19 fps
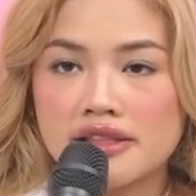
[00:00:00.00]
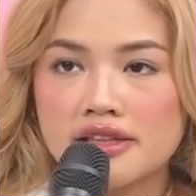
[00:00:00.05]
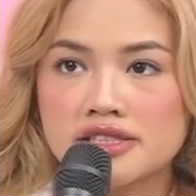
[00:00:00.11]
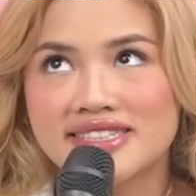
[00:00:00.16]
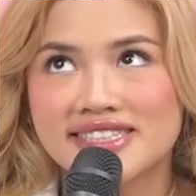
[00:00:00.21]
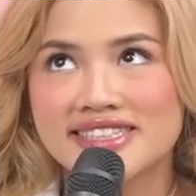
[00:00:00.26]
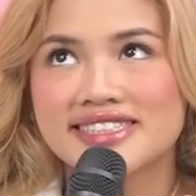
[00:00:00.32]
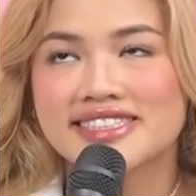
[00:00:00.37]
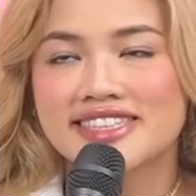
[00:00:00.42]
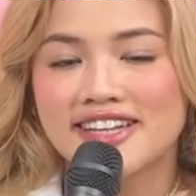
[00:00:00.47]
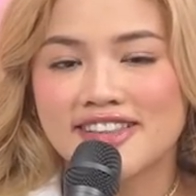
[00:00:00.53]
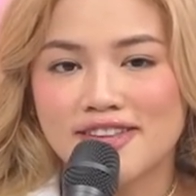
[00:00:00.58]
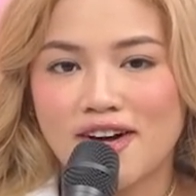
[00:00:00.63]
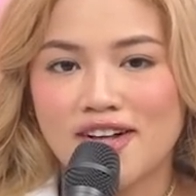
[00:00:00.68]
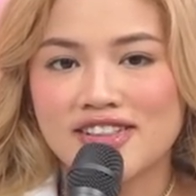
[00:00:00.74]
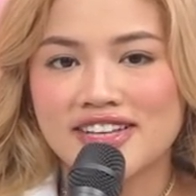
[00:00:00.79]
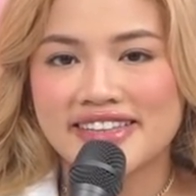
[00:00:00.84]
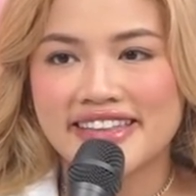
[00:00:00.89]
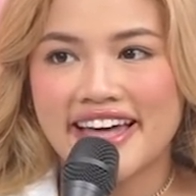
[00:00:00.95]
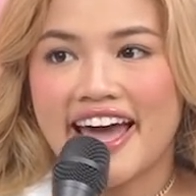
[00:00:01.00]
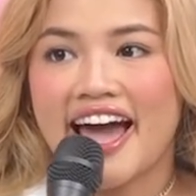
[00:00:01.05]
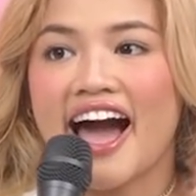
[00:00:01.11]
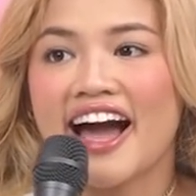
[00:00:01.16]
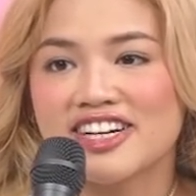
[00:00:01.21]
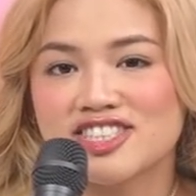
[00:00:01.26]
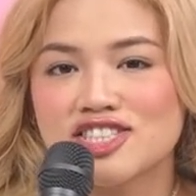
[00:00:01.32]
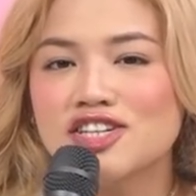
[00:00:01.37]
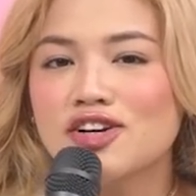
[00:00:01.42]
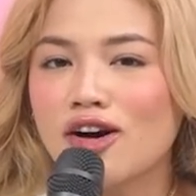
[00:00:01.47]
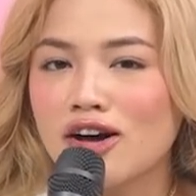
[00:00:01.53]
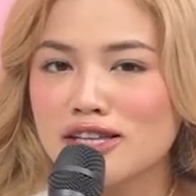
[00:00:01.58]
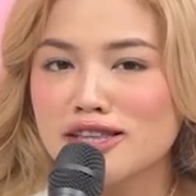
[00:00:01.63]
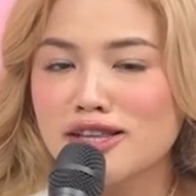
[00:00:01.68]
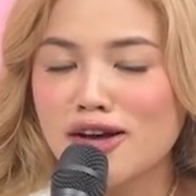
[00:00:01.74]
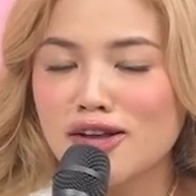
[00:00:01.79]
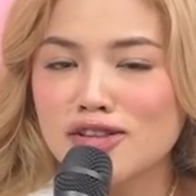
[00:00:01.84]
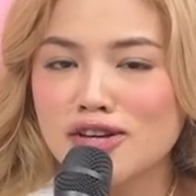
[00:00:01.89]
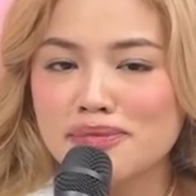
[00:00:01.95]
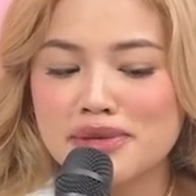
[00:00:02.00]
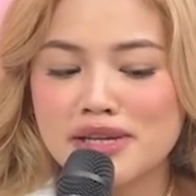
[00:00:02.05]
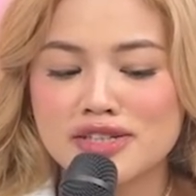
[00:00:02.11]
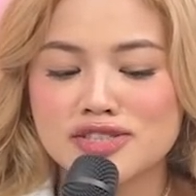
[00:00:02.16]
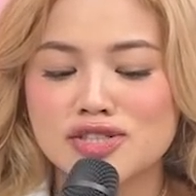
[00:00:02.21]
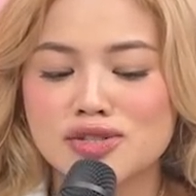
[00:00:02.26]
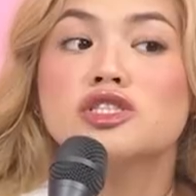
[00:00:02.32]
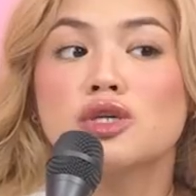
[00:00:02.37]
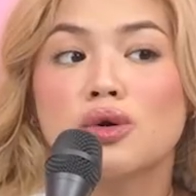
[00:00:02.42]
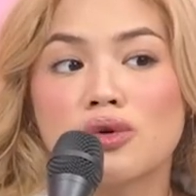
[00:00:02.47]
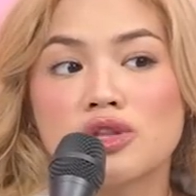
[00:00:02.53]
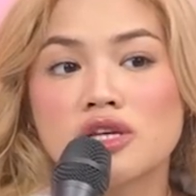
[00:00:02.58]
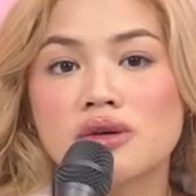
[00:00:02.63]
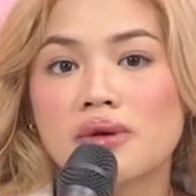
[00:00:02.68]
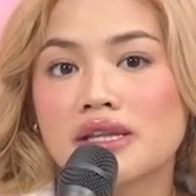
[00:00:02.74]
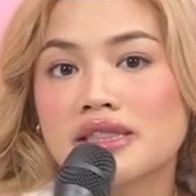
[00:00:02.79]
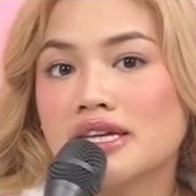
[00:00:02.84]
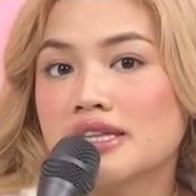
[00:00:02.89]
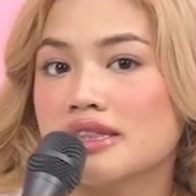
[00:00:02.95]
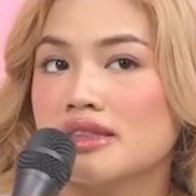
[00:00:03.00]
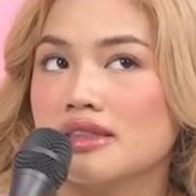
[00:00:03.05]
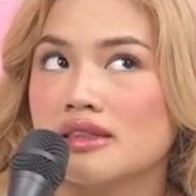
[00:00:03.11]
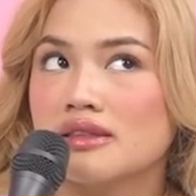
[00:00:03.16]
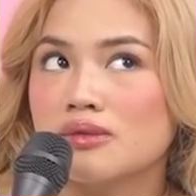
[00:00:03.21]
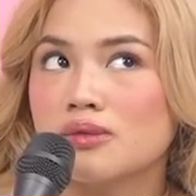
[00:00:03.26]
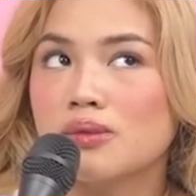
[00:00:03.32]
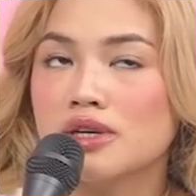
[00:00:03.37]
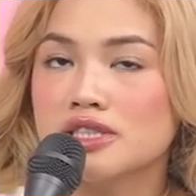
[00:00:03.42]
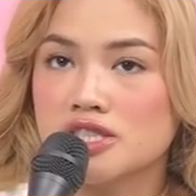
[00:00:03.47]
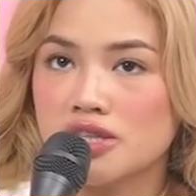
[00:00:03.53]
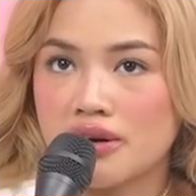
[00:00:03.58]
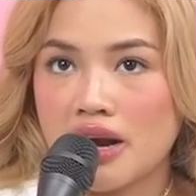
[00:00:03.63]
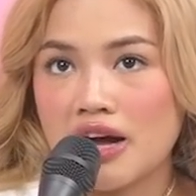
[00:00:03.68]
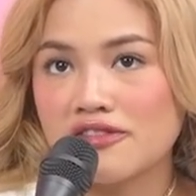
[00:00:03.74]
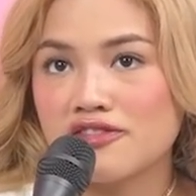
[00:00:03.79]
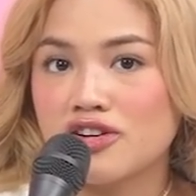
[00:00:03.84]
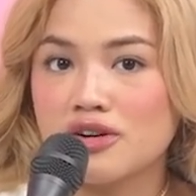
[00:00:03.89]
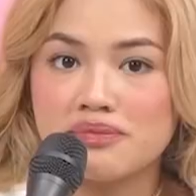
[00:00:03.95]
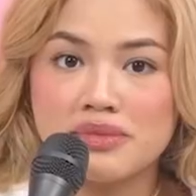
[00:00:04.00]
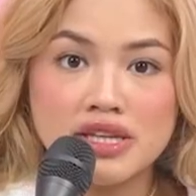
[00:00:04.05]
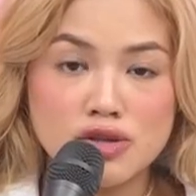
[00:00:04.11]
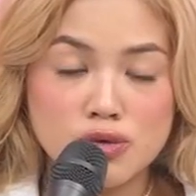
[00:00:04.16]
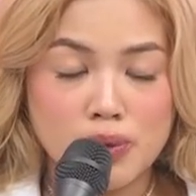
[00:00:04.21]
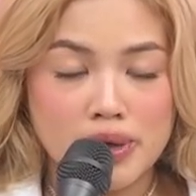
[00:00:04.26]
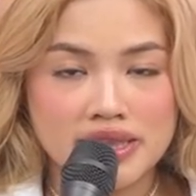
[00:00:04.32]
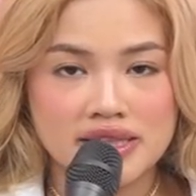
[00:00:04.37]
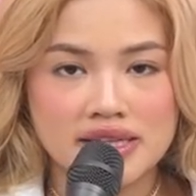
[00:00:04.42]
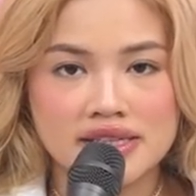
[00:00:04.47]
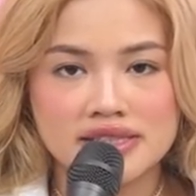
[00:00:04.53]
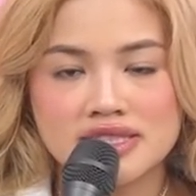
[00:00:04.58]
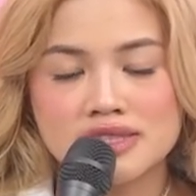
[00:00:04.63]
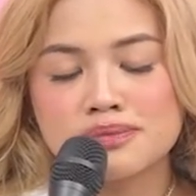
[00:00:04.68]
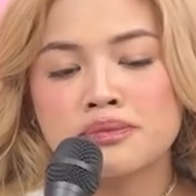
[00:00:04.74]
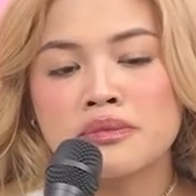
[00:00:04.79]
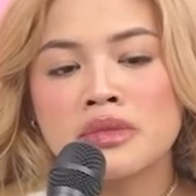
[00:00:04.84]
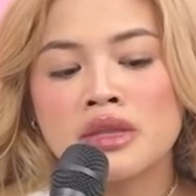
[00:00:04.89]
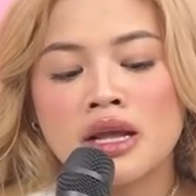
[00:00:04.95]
This is the lolo that I actually called lolo because he was the only one that was around for me to witness.